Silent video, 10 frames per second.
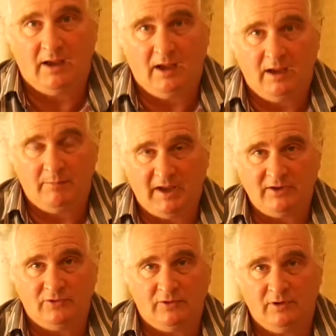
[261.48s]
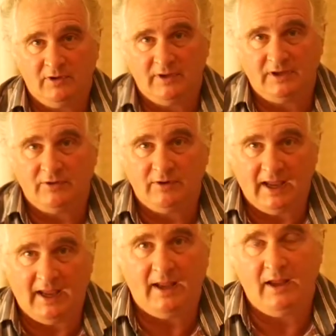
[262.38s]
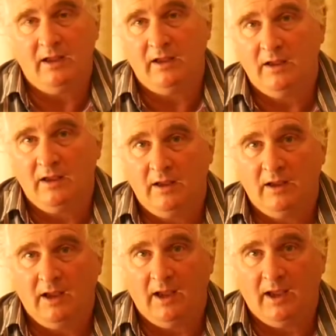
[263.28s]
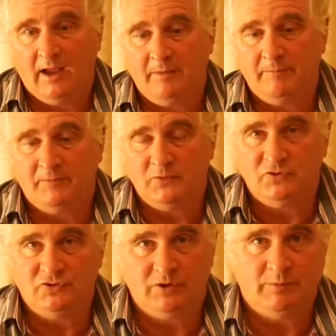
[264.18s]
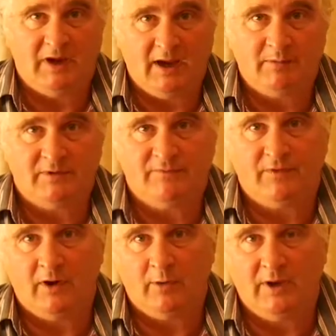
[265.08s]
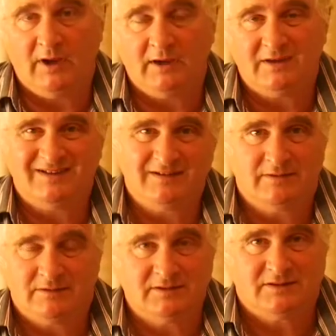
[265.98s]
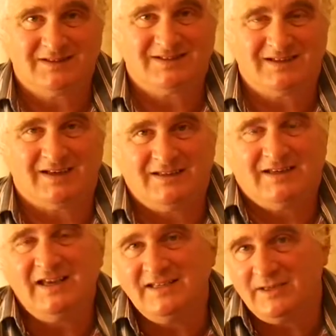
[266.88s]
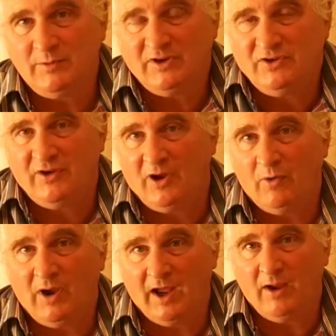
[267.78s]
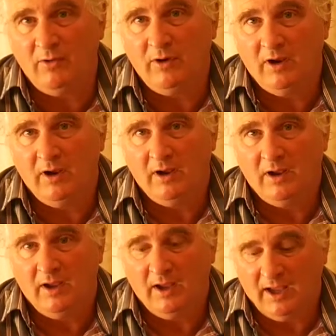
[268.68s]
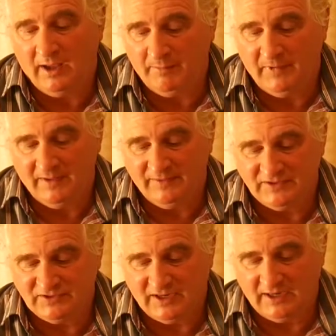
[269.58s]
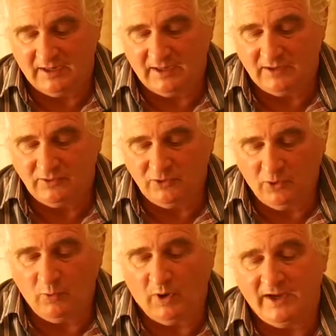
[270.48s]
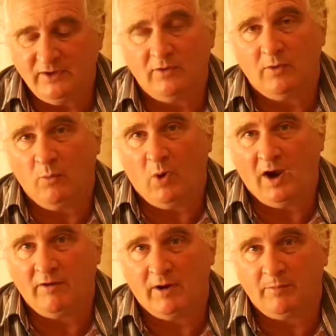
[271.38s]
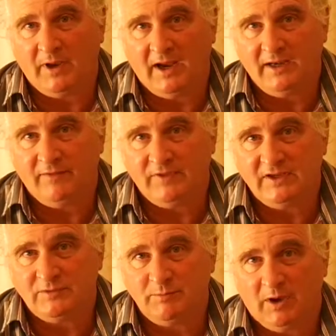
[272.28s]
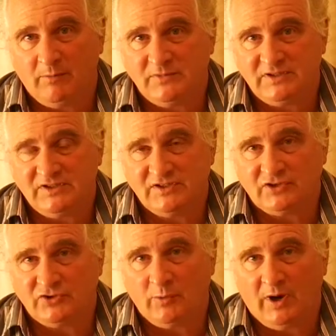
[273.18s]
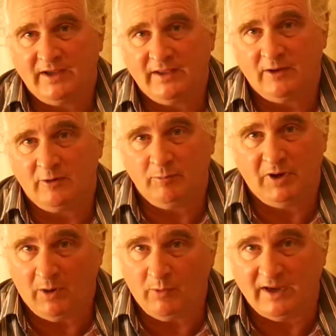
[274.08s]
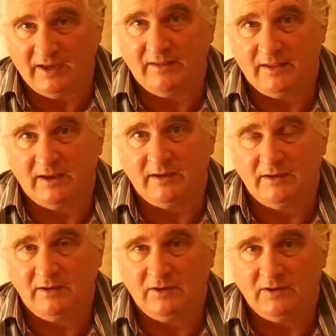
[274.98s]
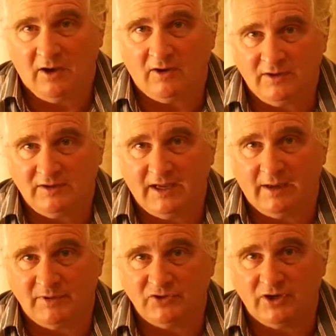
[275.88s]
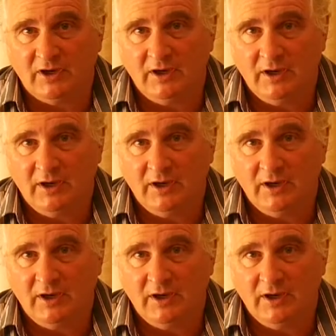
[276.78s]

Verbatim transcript: uh, manual that you get um, you should be able to follow it it's, it's easy when you know how um, there's no way you can wire up any of these pumps in such a way that it'll blow anything. You're not going to damage it.